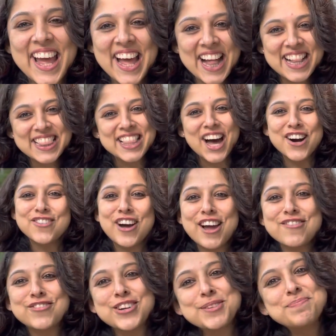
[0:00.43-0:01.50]
Hello
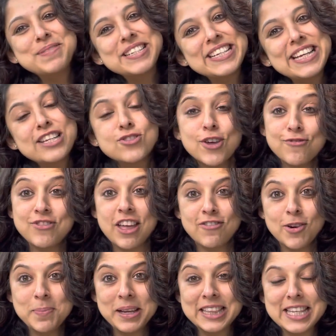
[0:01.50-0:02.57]
everybody. So
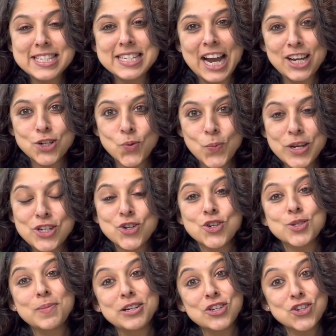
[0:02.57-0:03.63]
never made these kind of
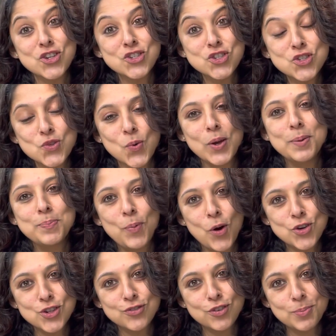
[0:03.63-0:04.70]
videos, but it is so
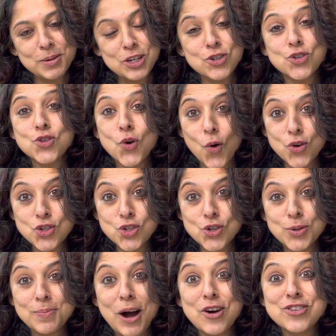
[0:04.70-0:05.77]
important for me to talk to you
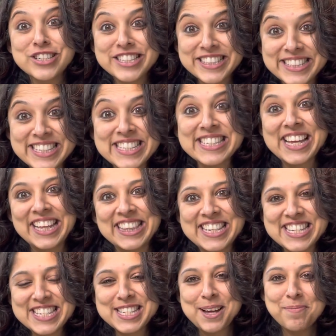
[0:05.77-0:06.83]
about this, and this
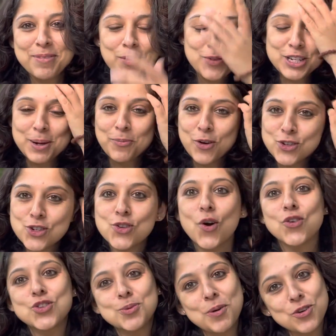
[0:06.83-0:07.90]
is something which I'm going to
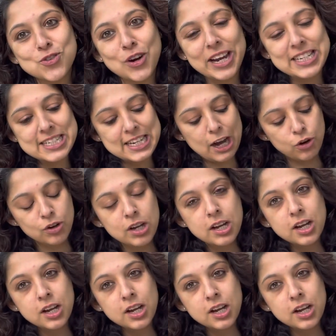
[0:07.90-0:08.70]
talk to you about right now.